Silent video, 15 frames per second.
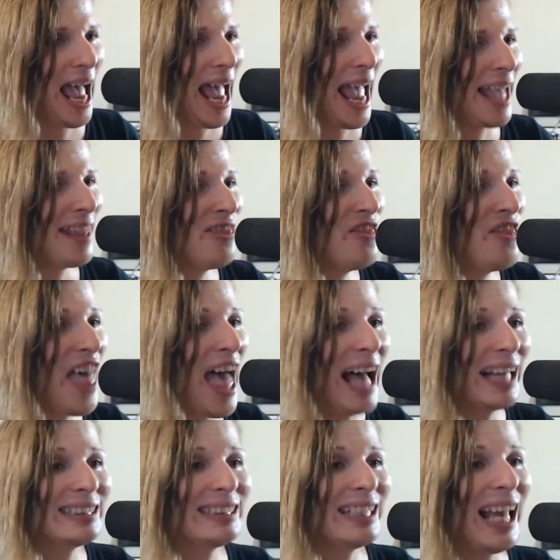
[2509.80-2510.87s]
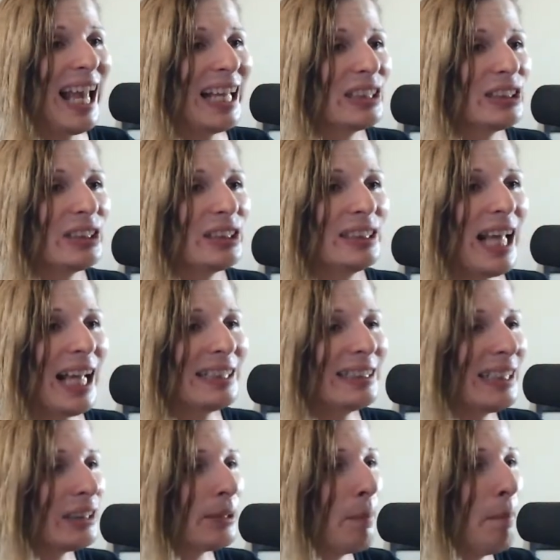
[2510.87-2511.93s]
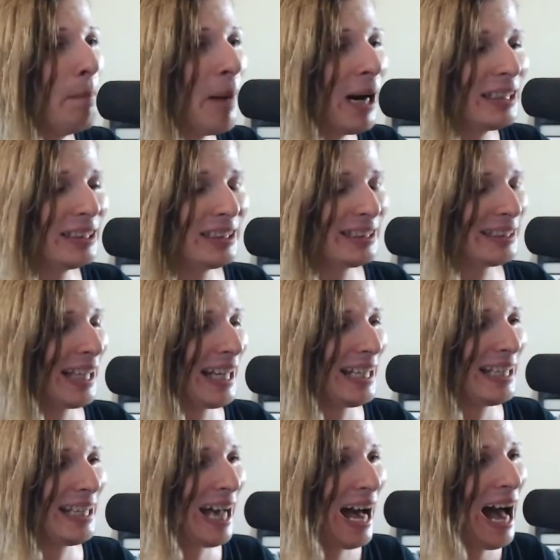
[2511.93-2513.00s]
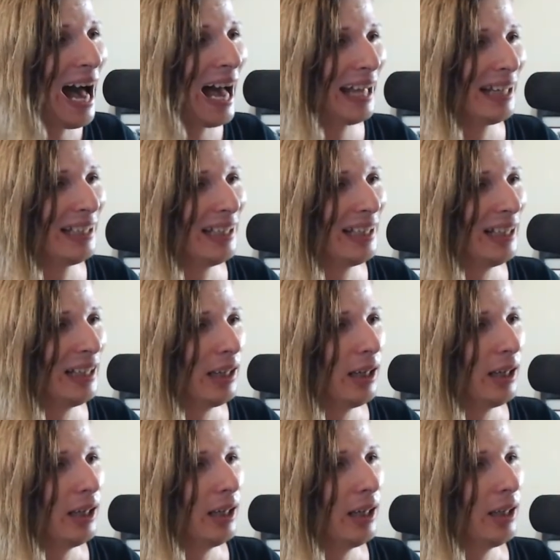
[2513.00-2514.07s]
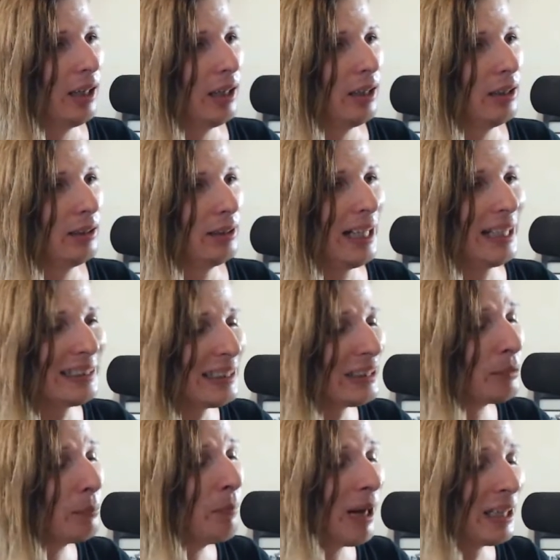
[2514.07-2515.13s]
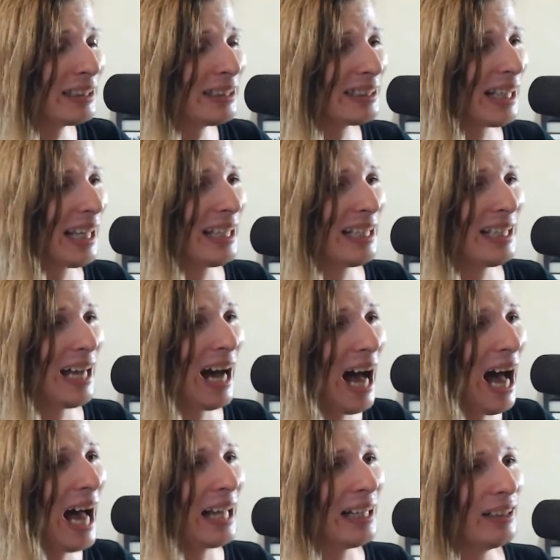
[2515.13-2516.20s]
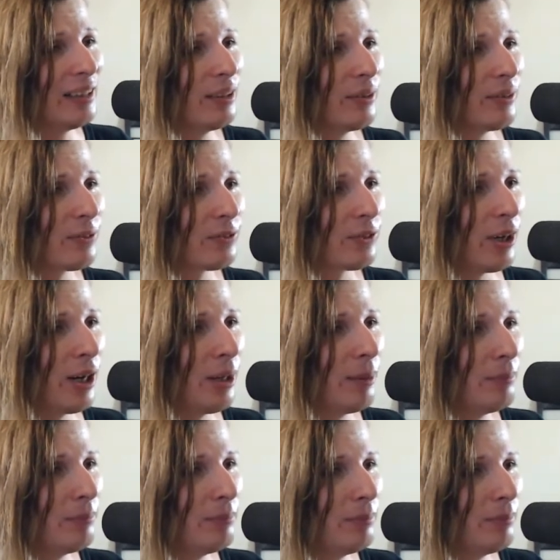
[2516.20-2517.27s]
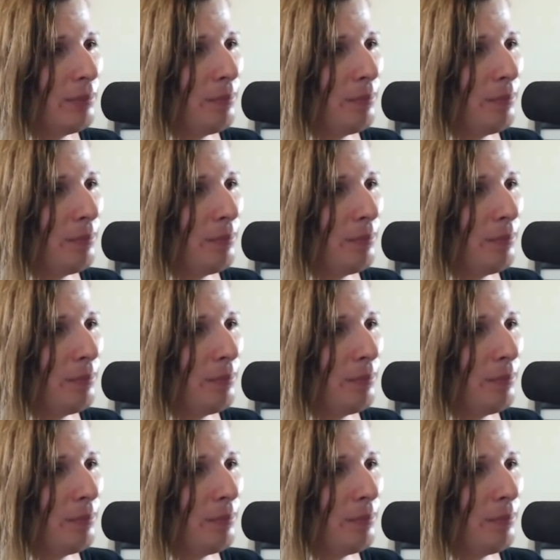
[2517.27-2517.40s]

And that's as much as I got. That's as much as I got from